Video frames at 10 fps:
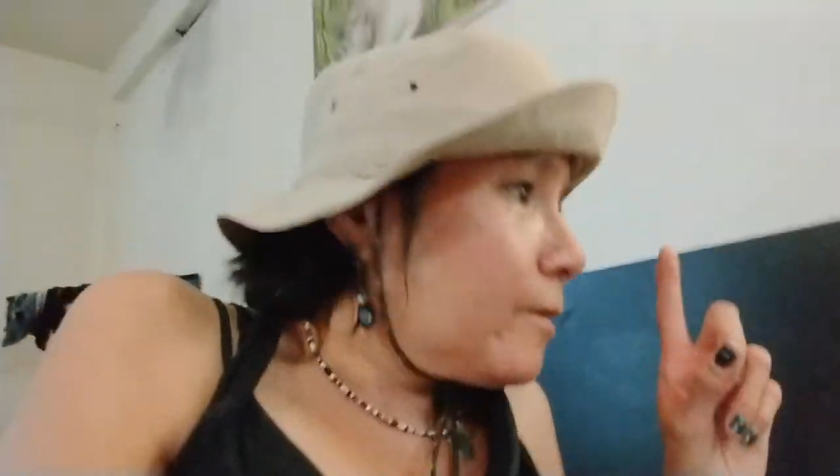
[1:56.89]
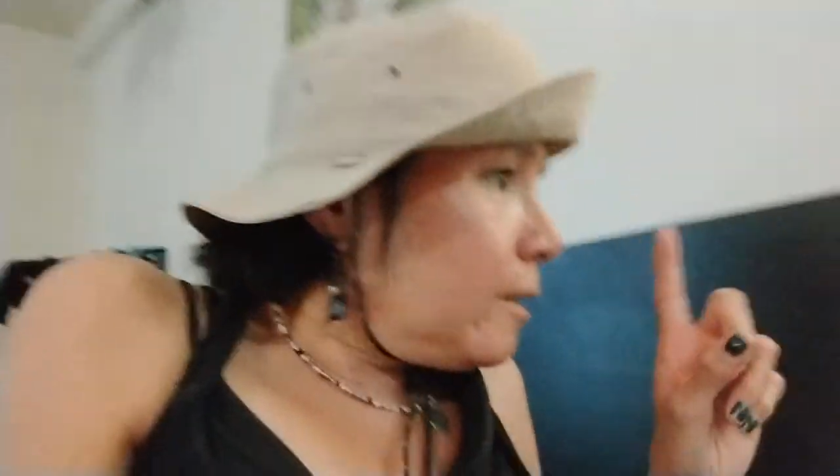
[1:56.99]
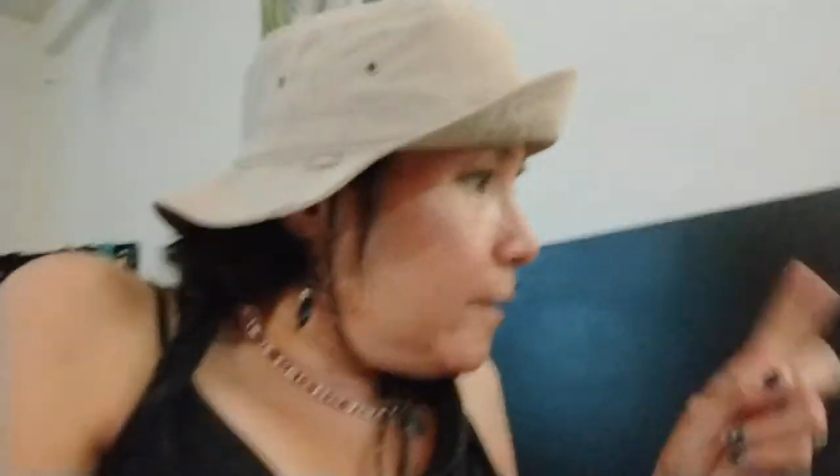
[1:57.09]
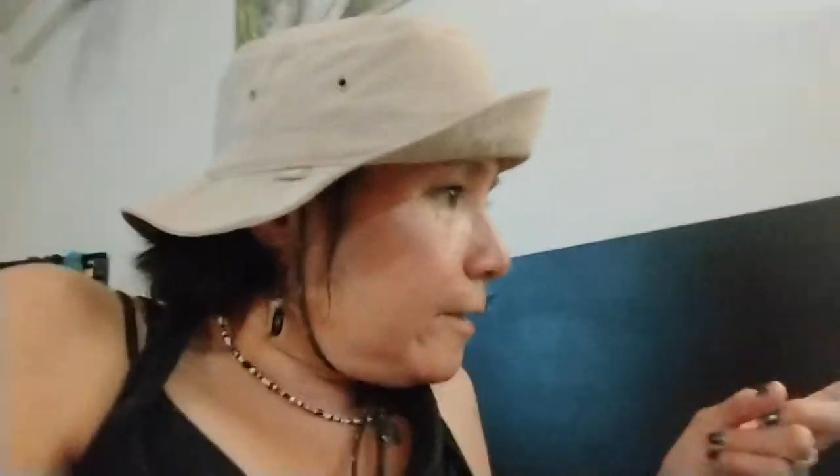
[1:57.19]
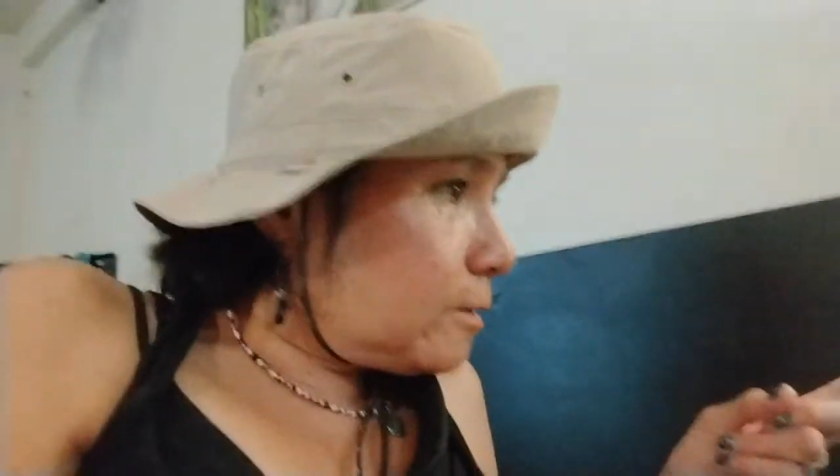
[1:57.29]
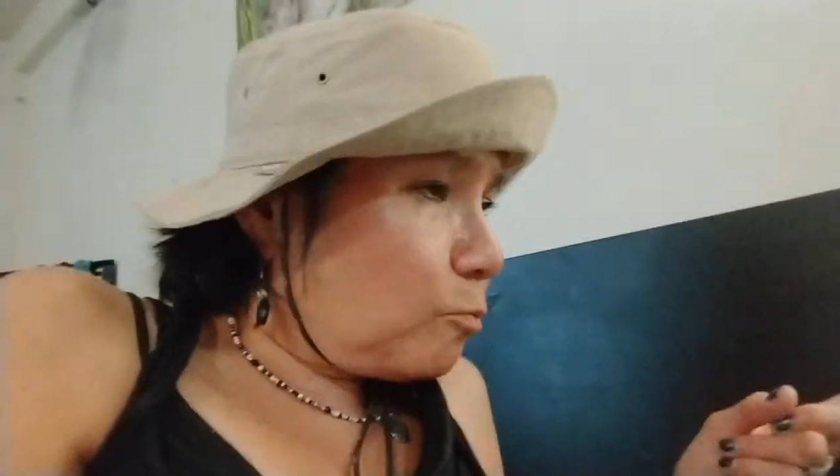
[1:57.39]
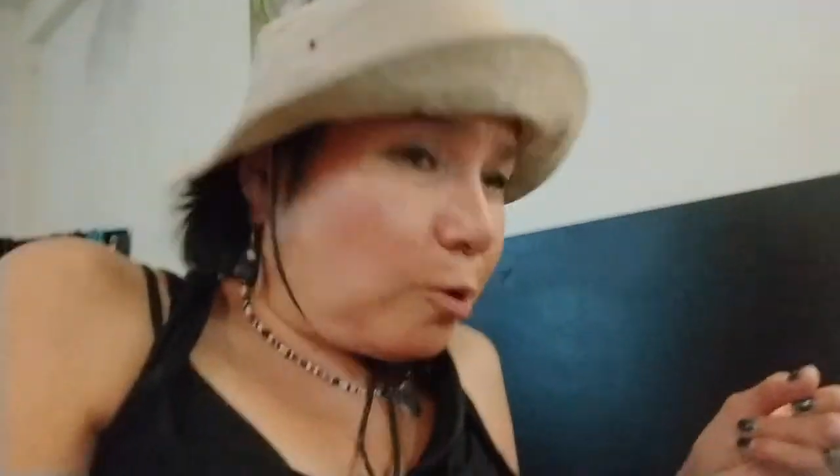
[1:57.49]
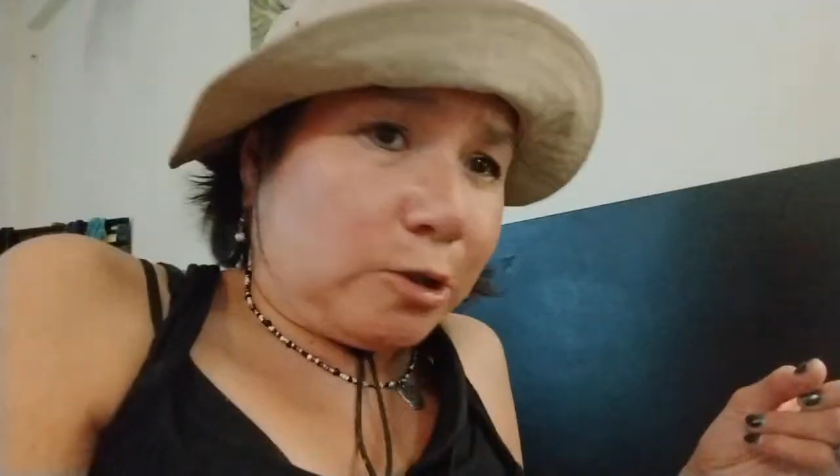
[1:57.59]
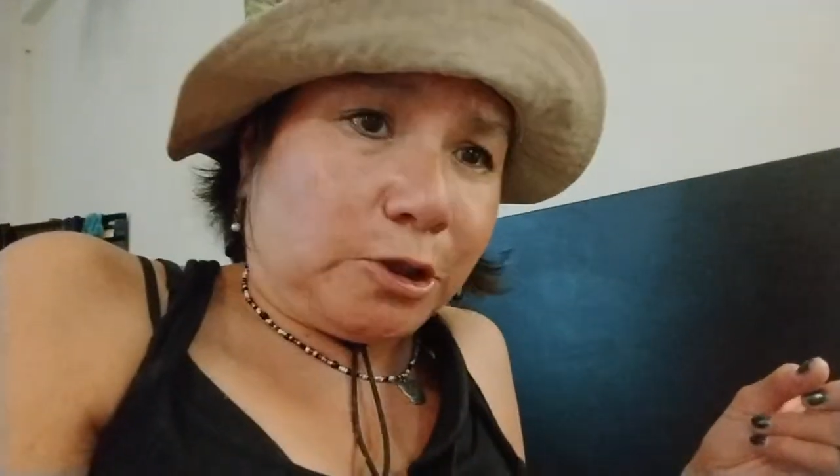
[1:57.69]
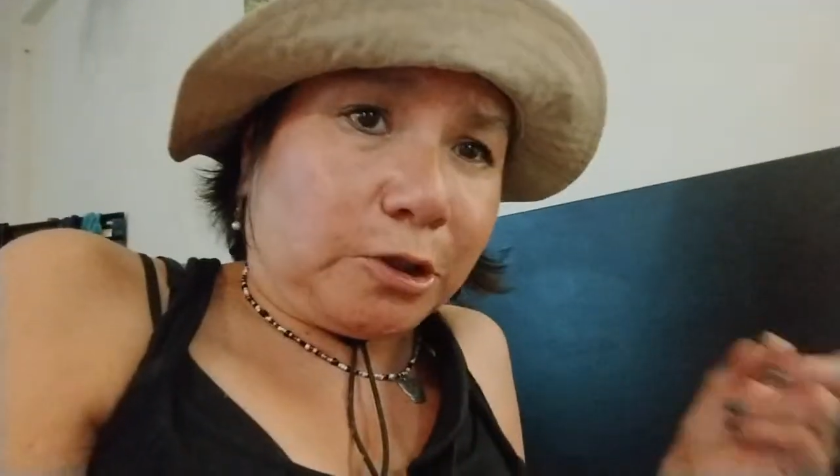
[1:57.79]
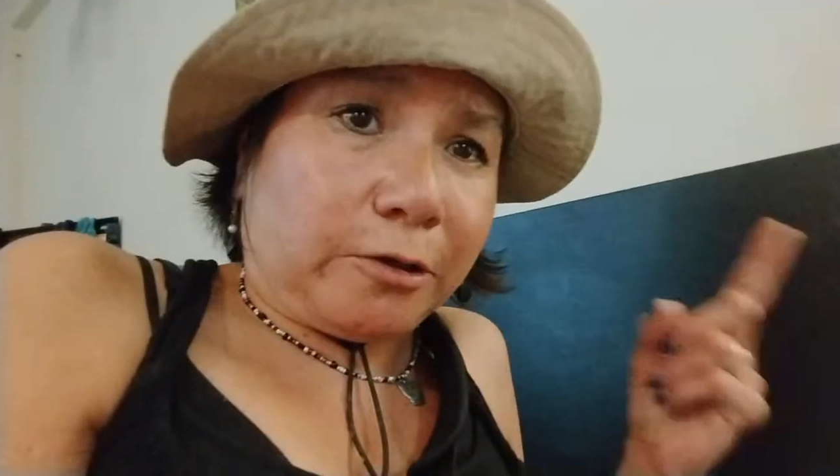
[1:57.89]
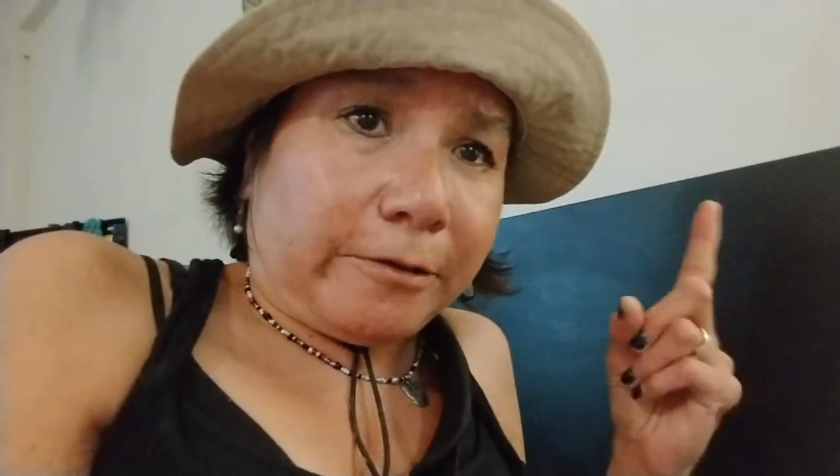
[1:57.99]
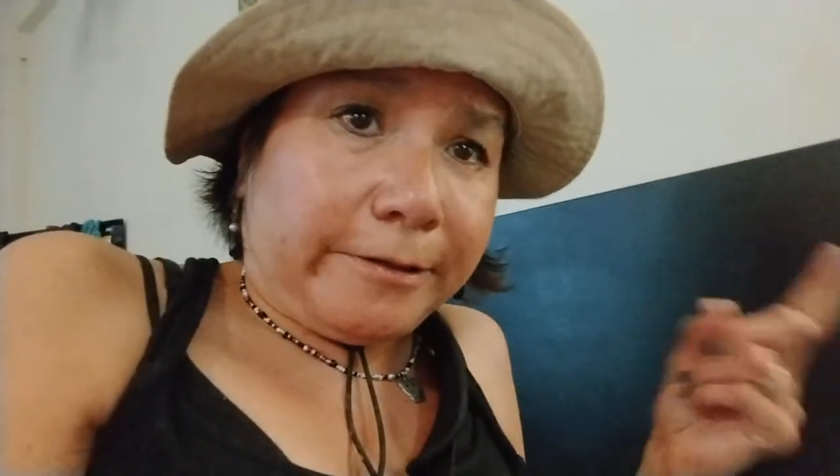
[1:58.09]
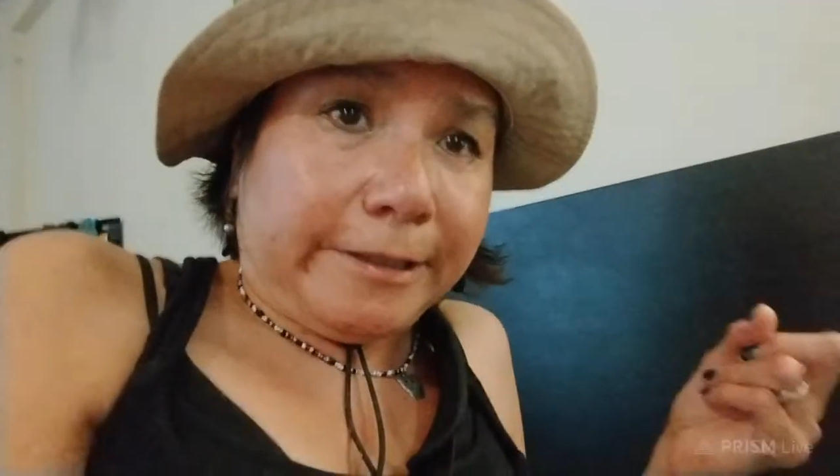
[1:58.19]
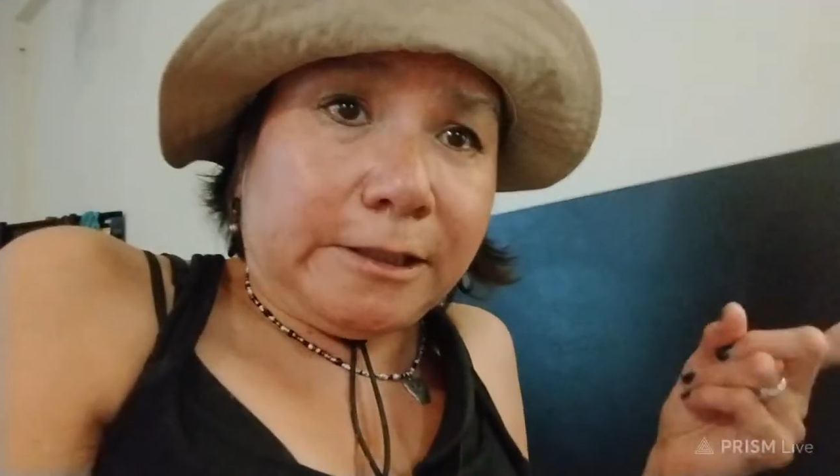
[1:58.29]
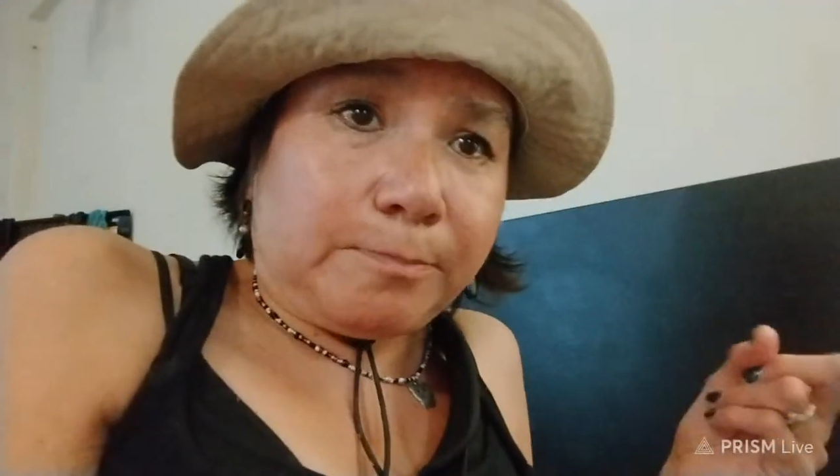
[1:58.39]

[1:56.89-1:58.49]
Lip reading: has more sugar than these